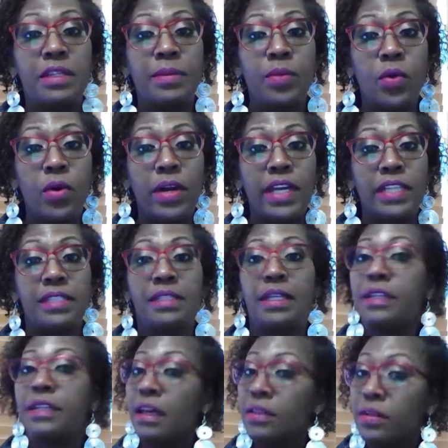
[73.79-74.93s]
Du Bois,
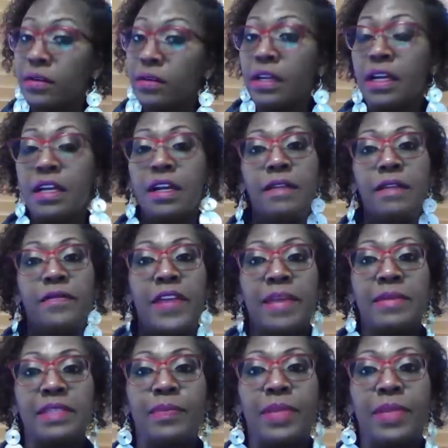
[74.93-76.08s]
another
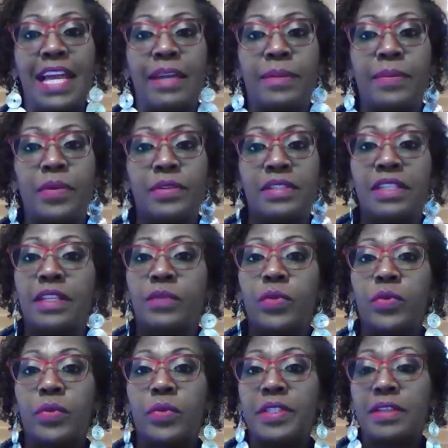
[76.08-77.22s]
famous black person that we
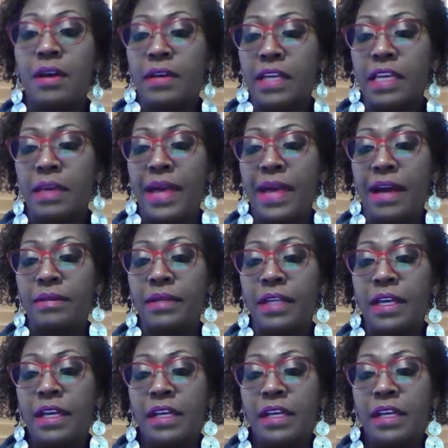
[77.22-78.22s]
will be talking about,